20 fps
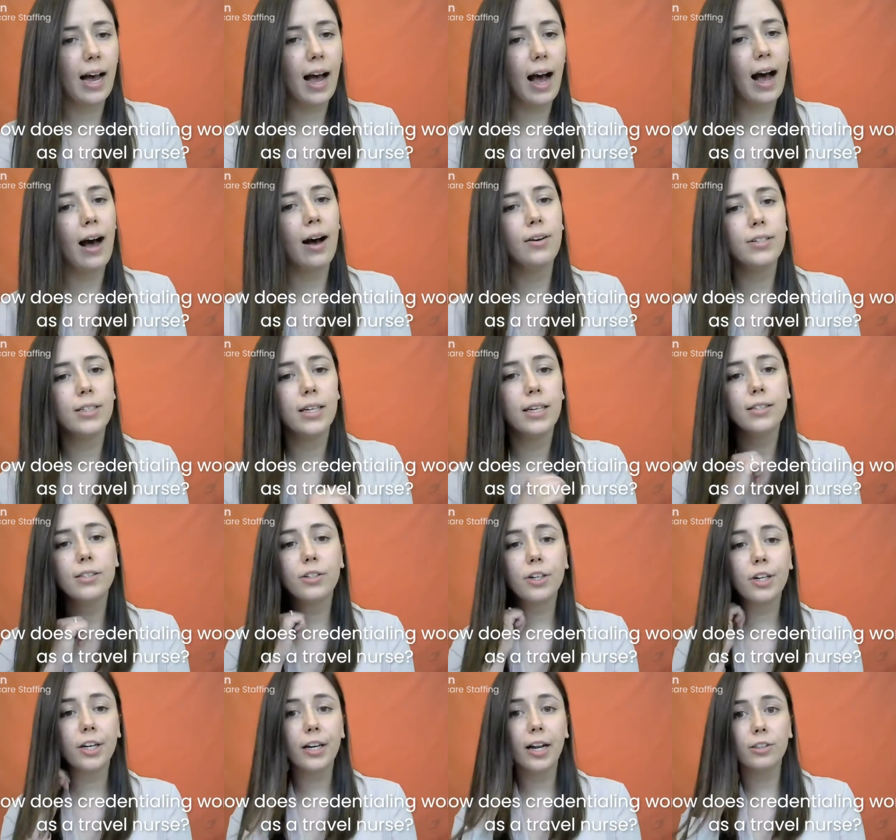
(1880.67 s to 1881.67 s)
how does
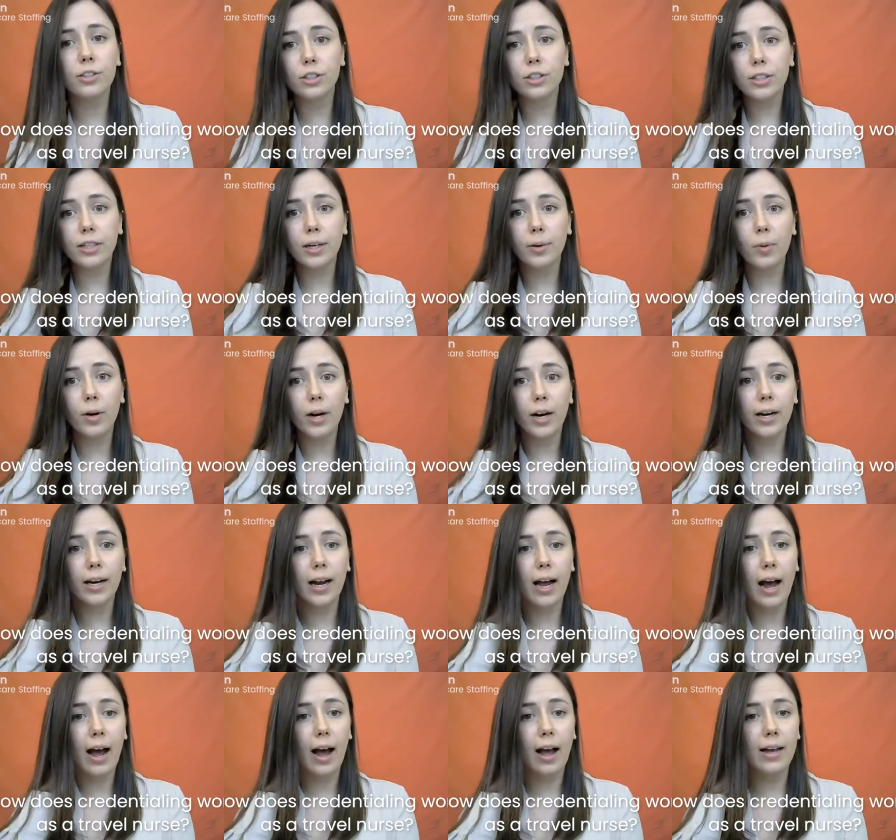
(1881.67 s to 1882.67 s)
credentialing work
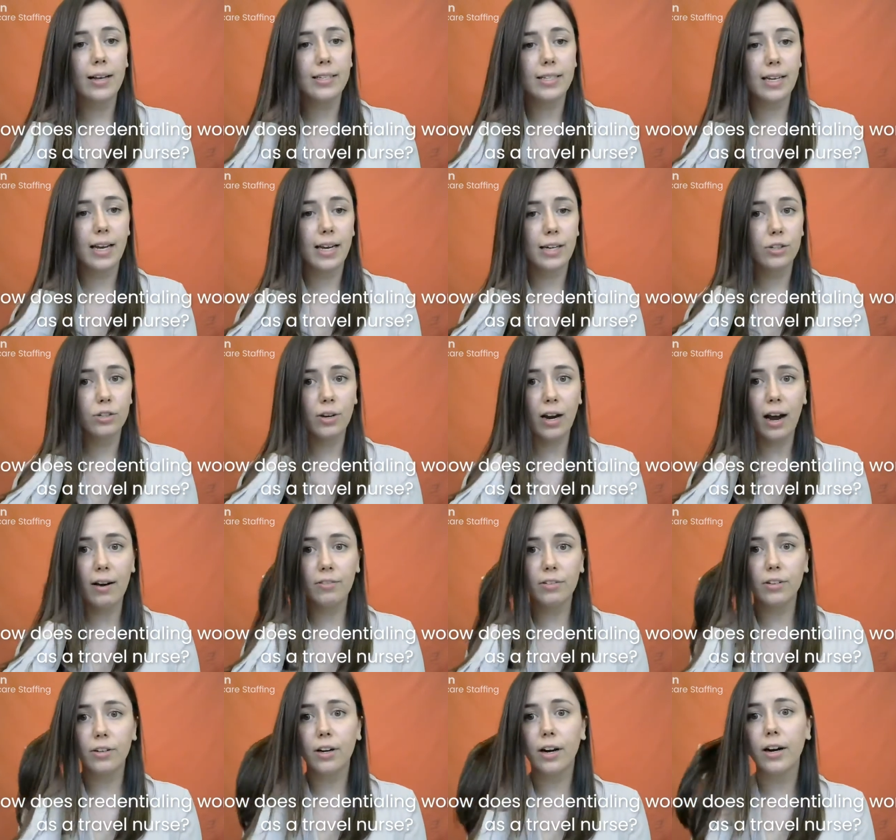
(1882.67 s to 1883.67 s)
as a
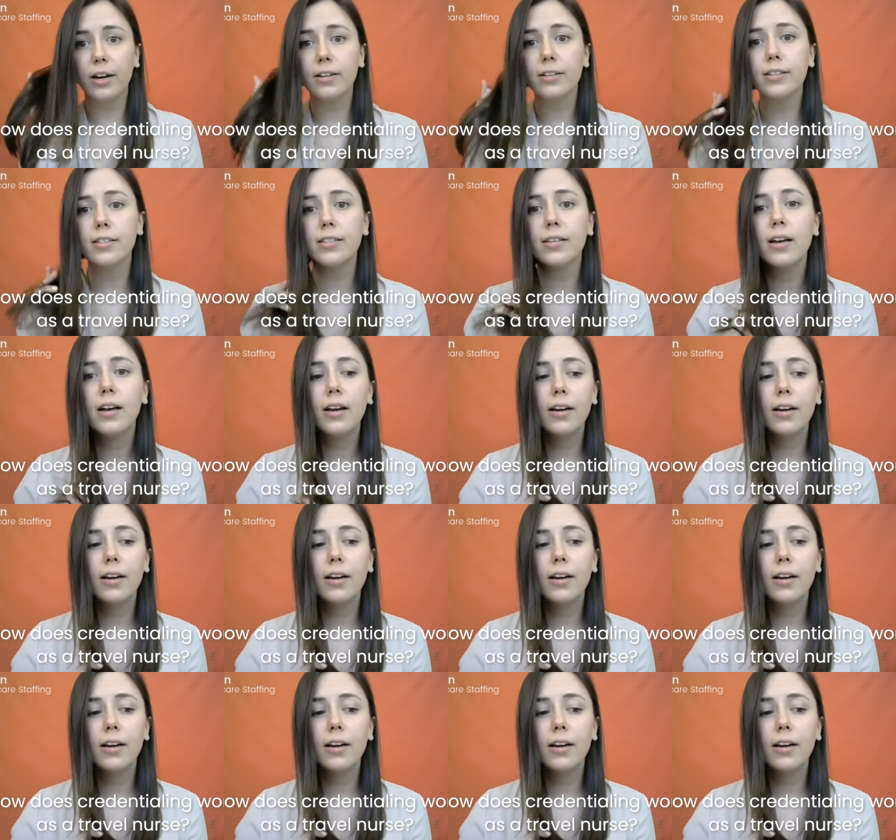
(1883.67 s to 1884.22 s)
travel nurse?